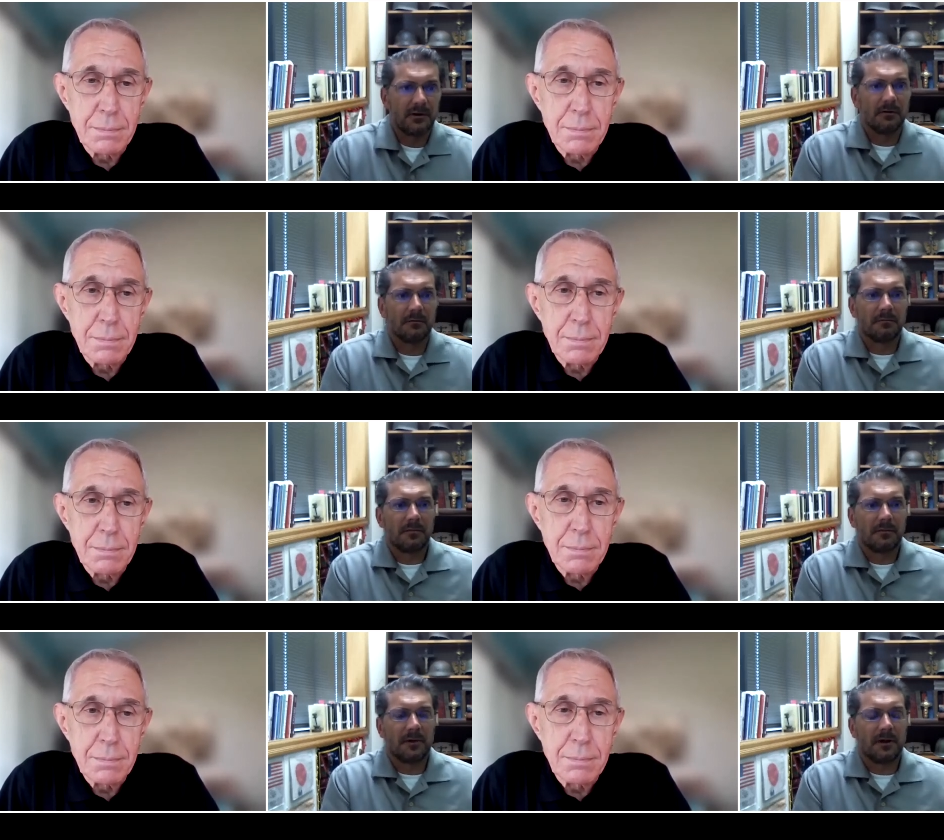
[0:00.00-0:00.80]
Speaker 1: you know,
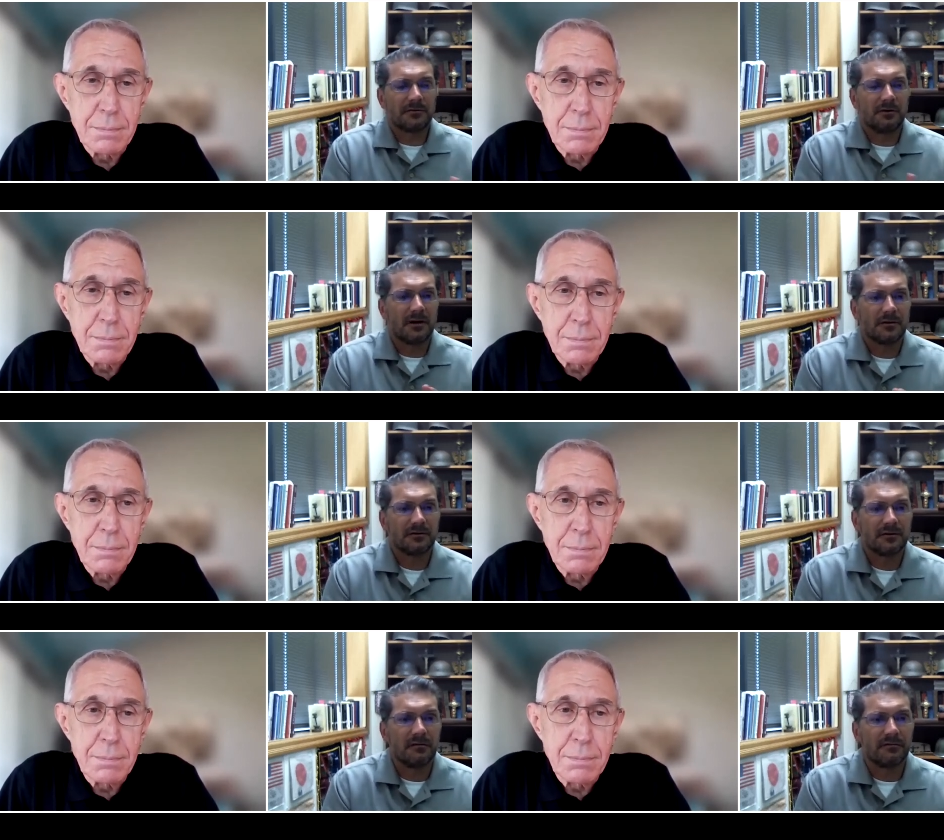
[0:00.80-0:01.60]
extract
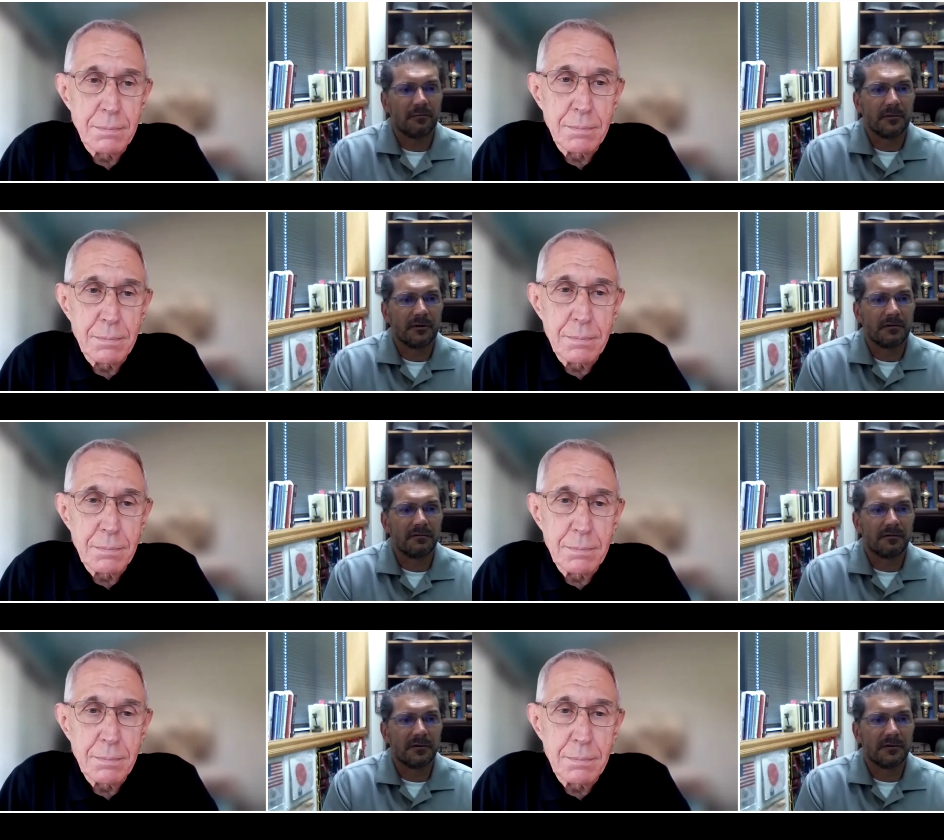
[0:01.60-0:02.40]
yourself from the
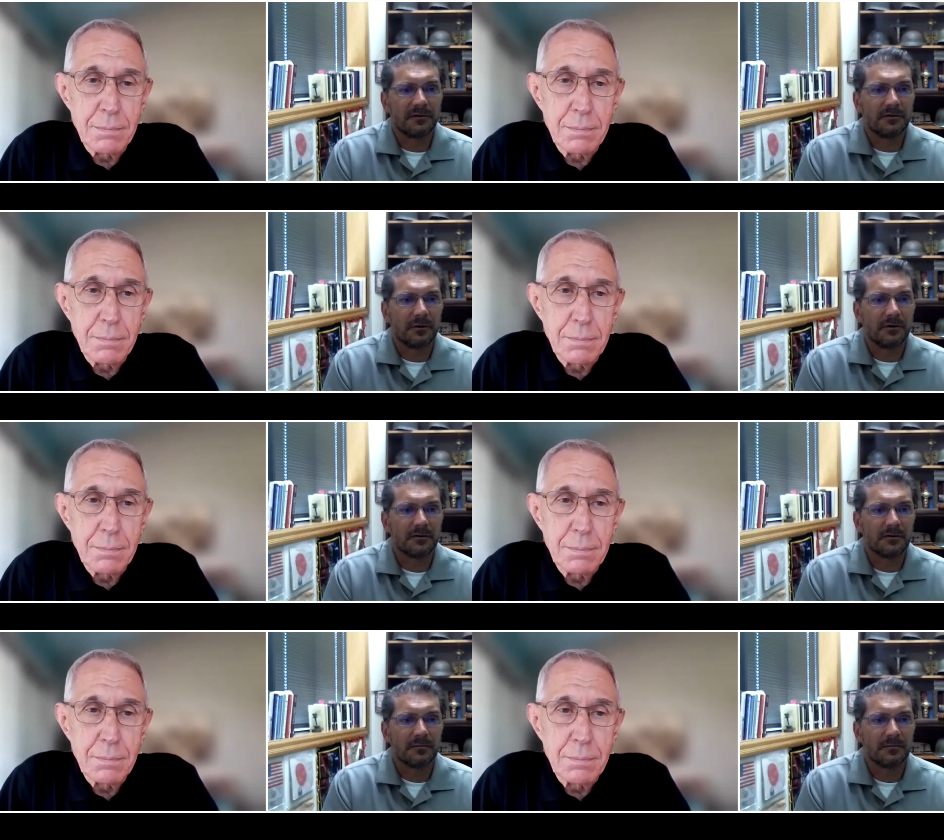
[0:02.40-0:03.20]
from the
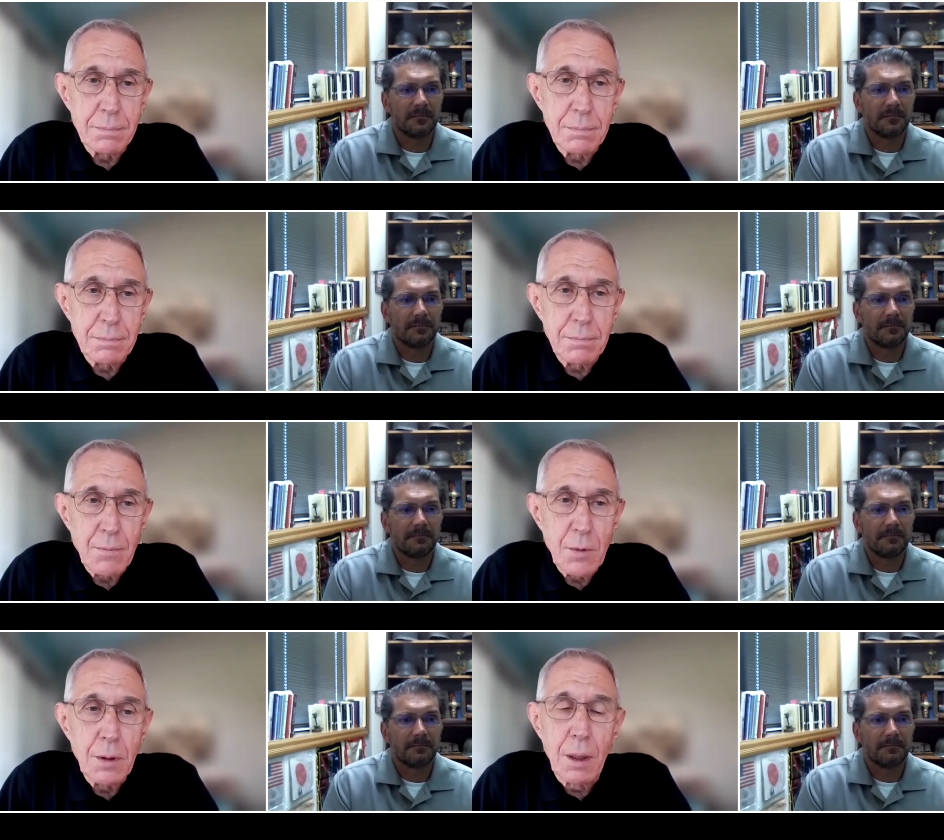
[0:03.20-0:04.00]
situation.
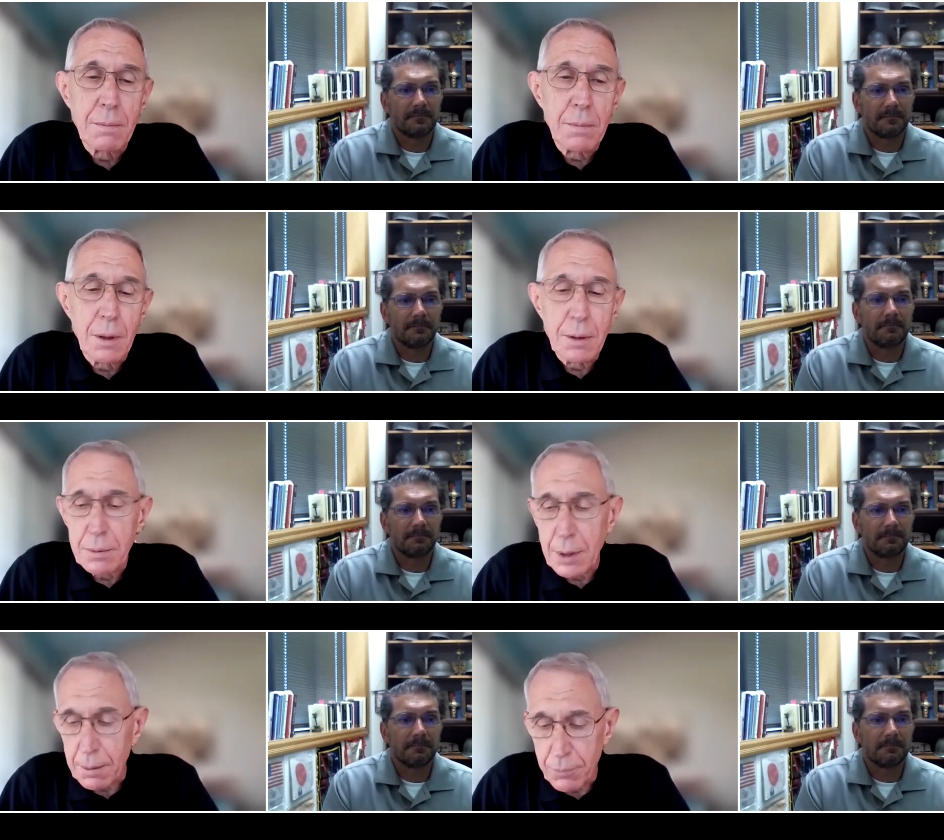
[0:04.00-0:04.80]
Yeah, uh,
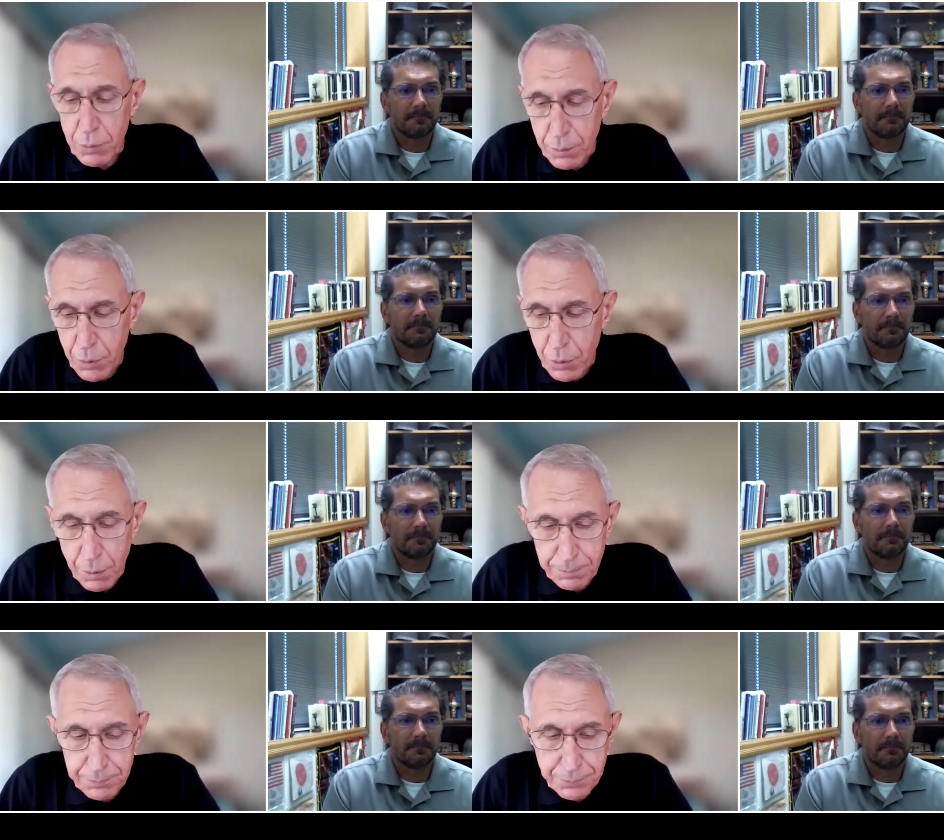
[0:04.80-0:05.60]
yeah. You you
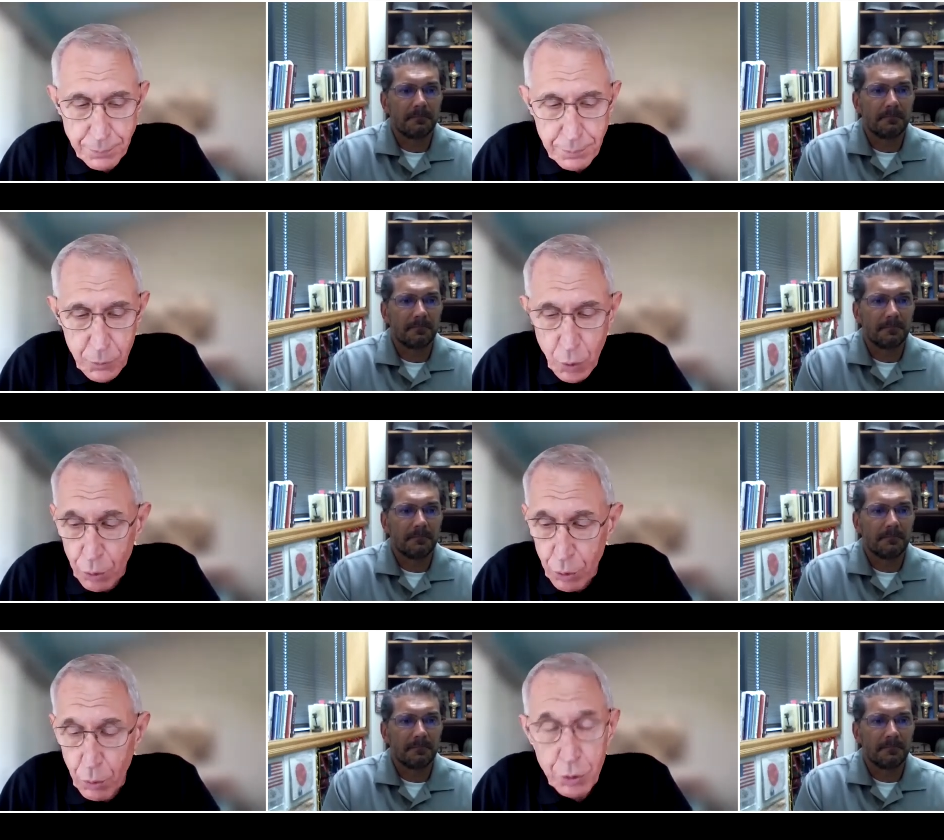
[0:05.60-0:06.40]
Speaker 2: go
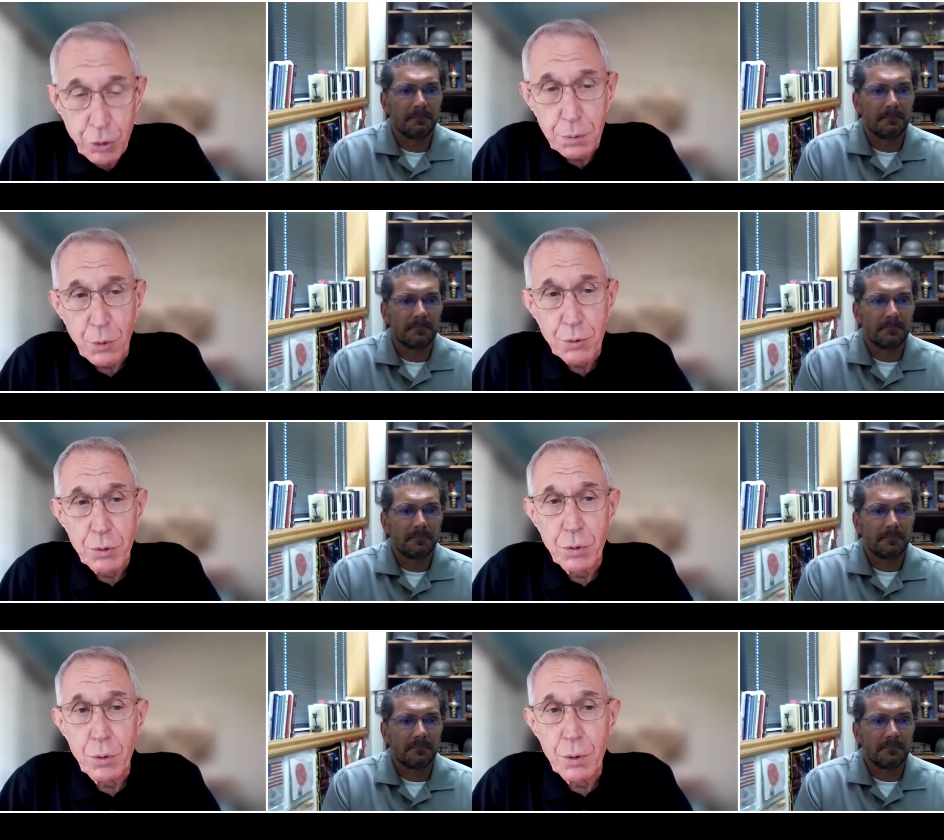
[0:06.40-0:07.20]
do what you're supposed
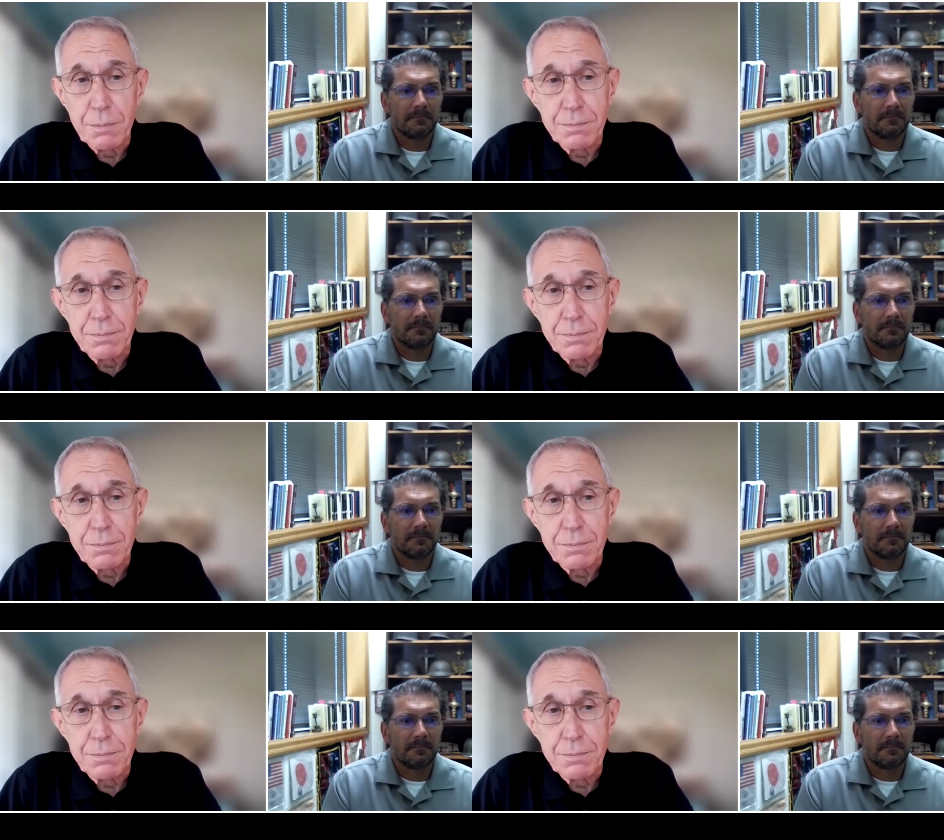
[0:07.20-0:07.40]
to do, and